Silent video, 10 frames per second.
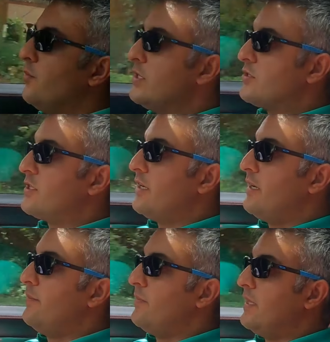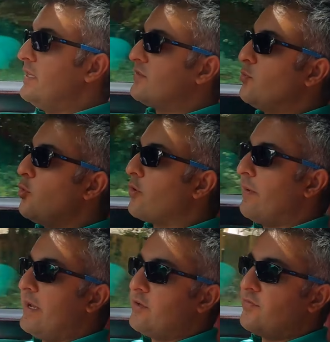which is a walk
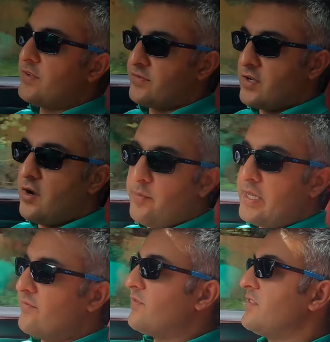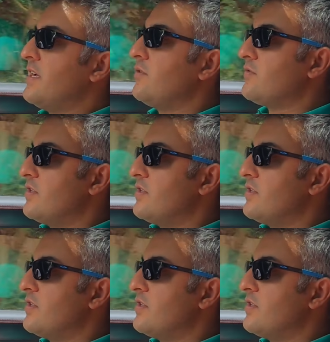around of this car being for sale,